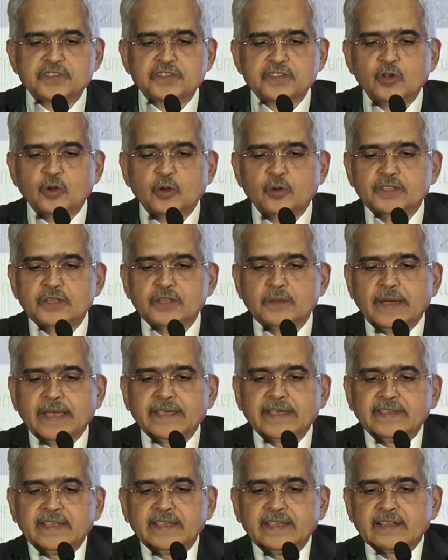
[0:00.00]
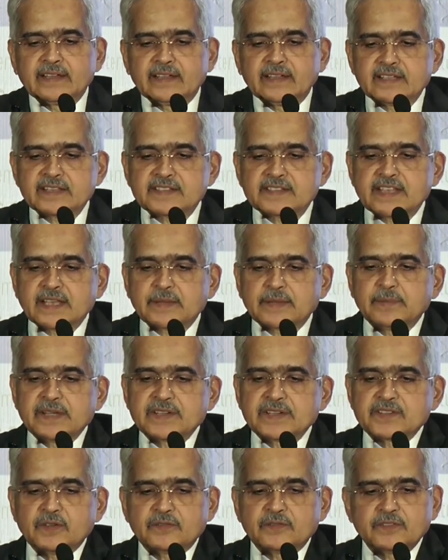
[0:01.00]
over the banking and other
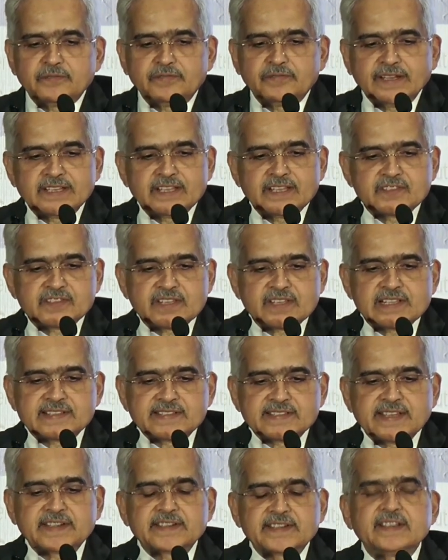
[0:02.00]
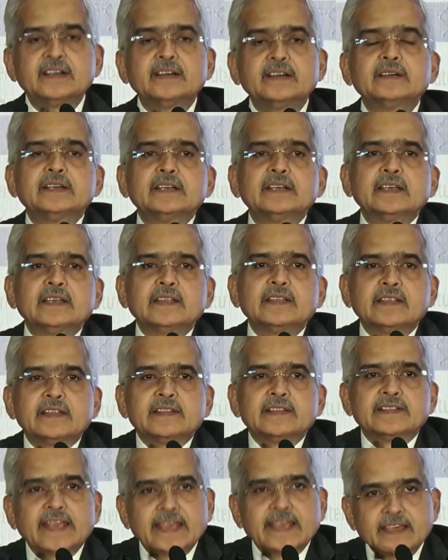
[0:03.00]
segments of the financial sector,
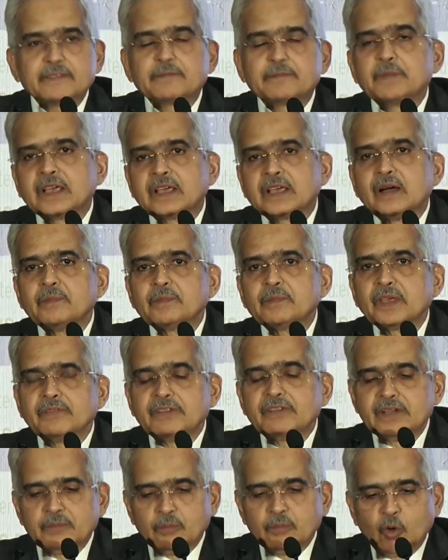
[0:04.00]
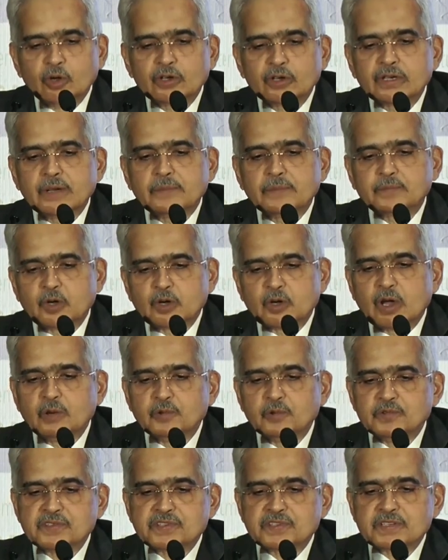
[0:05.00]
they have become even more
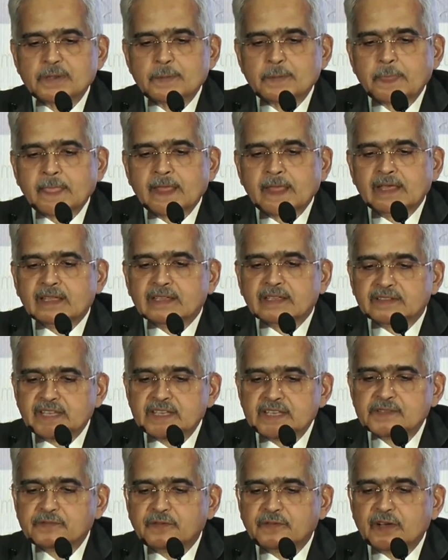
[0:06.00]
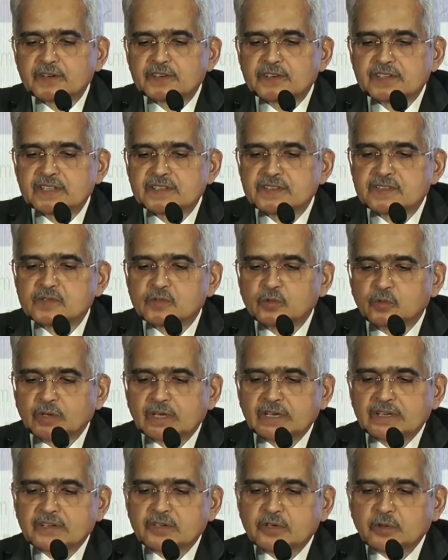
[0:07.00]
pronounced. These functions
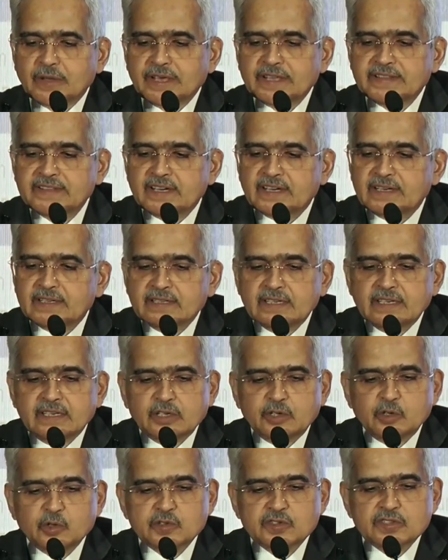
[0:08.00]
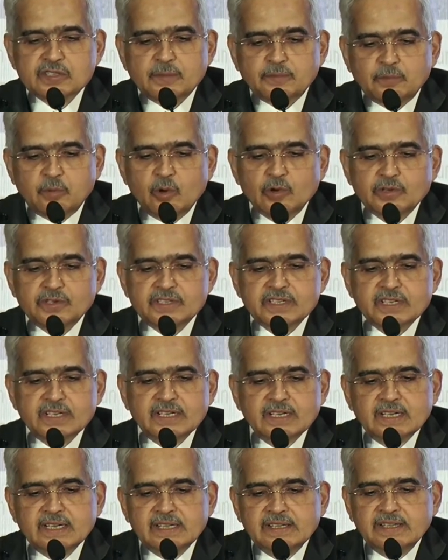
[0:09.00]
work together to support
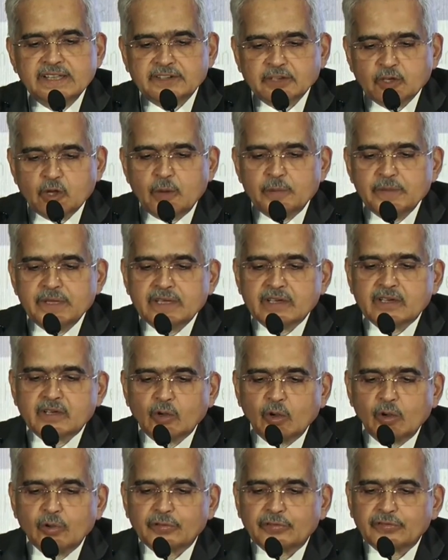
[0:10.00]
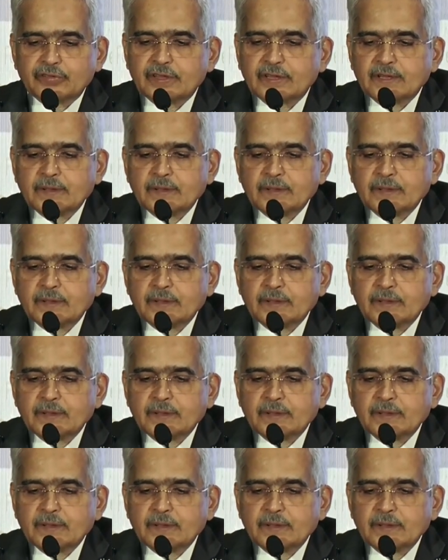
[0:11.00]
economic growth